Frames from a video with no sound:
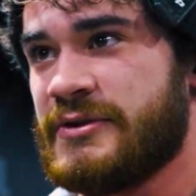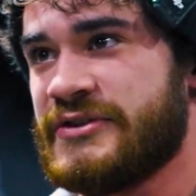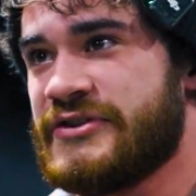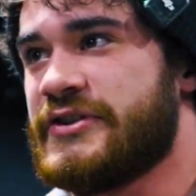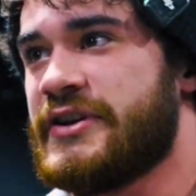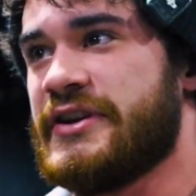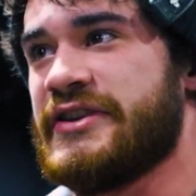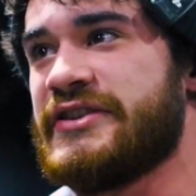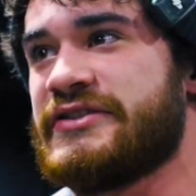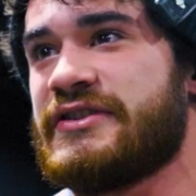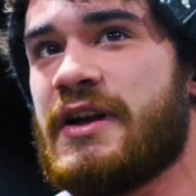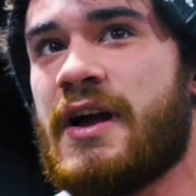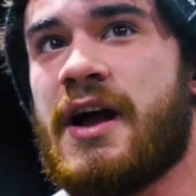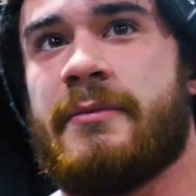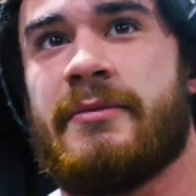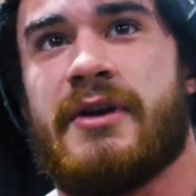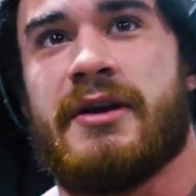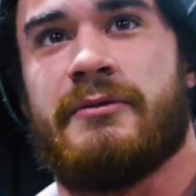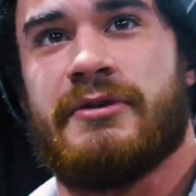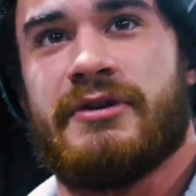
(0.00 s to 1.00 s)
once they
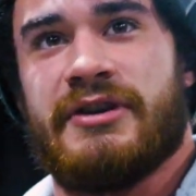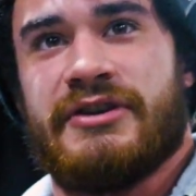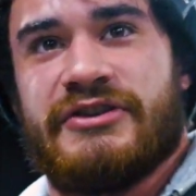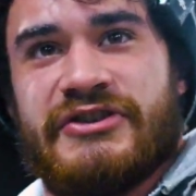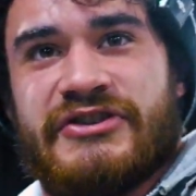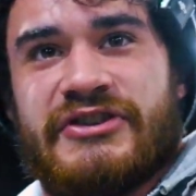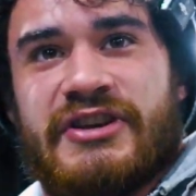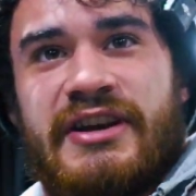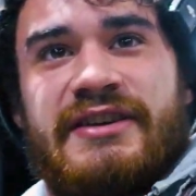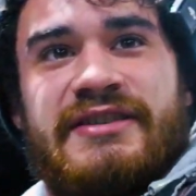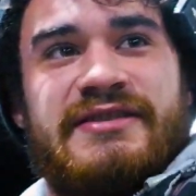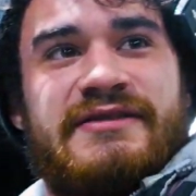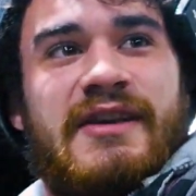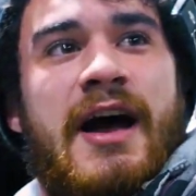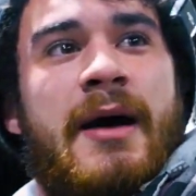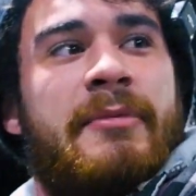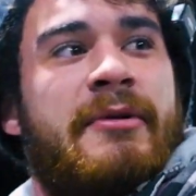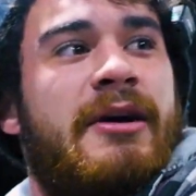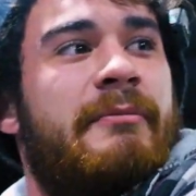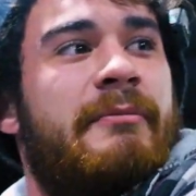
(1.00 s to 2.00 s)
stop, they really just like stop